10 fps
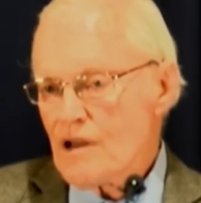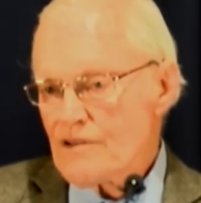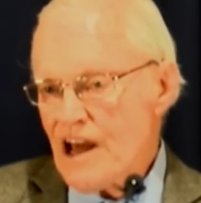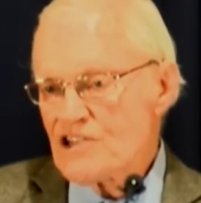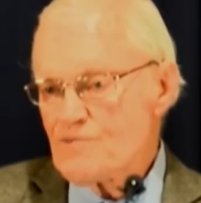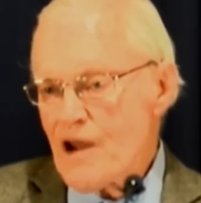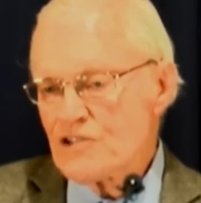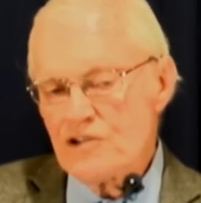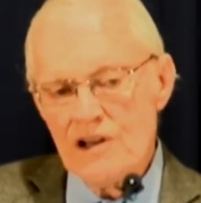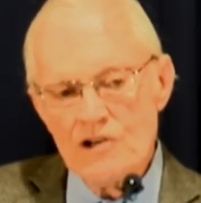That
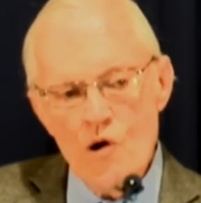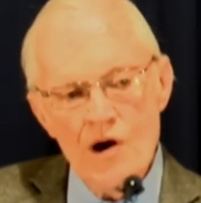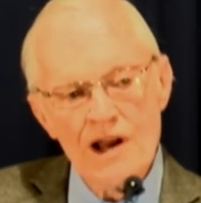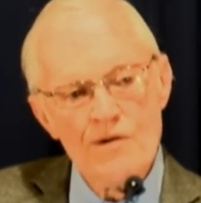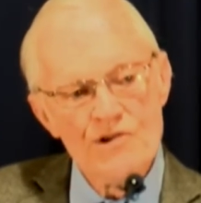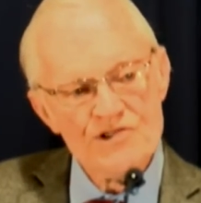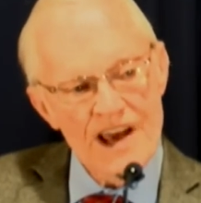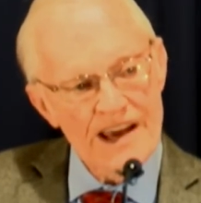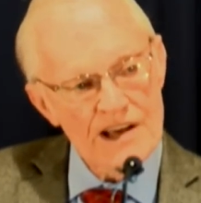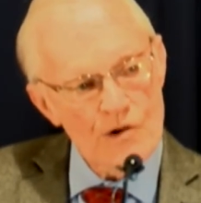special anointing was
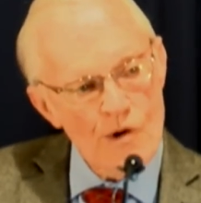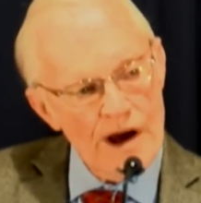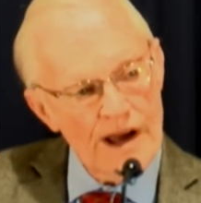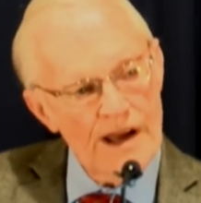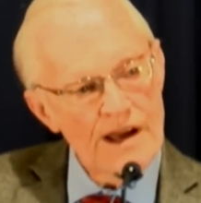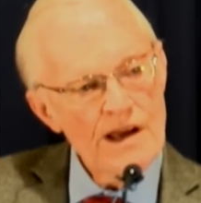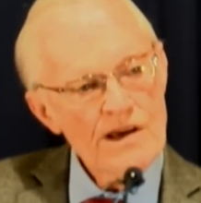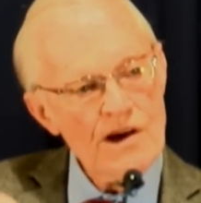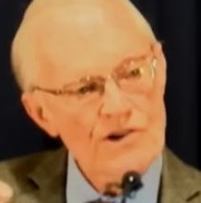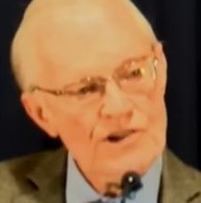taken away
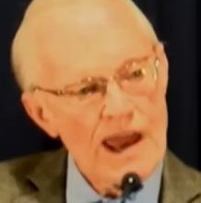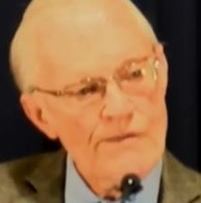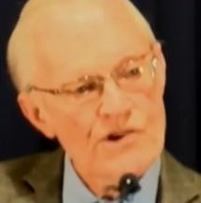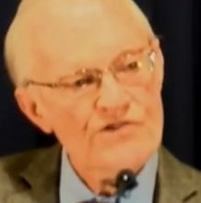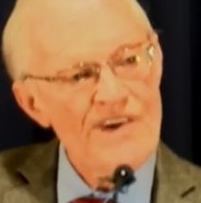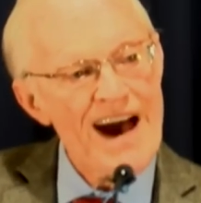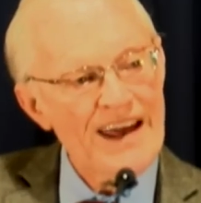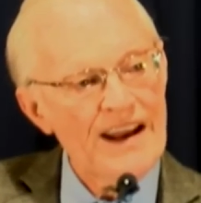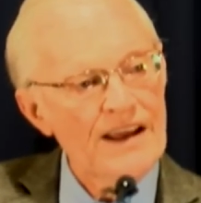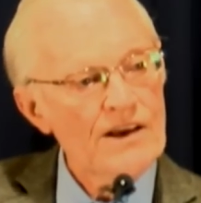because he was
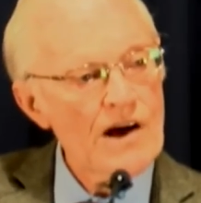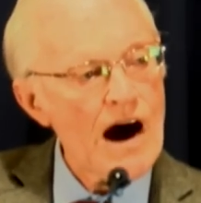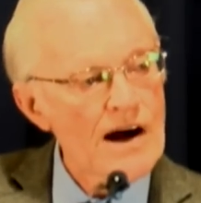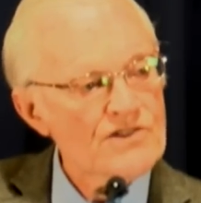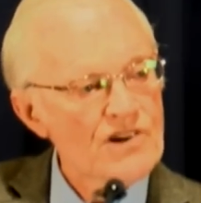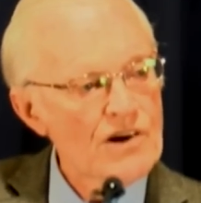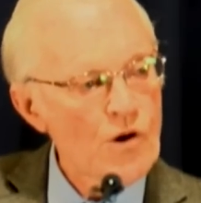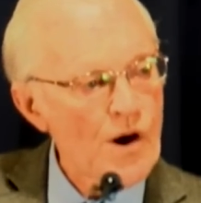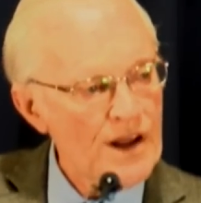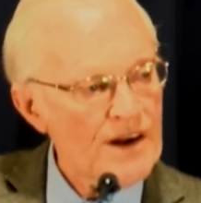fighting God's
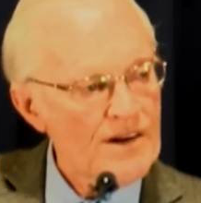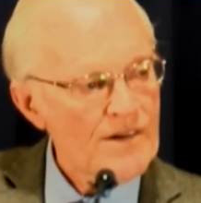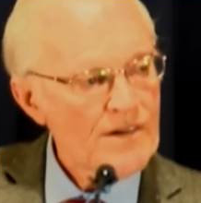anointed.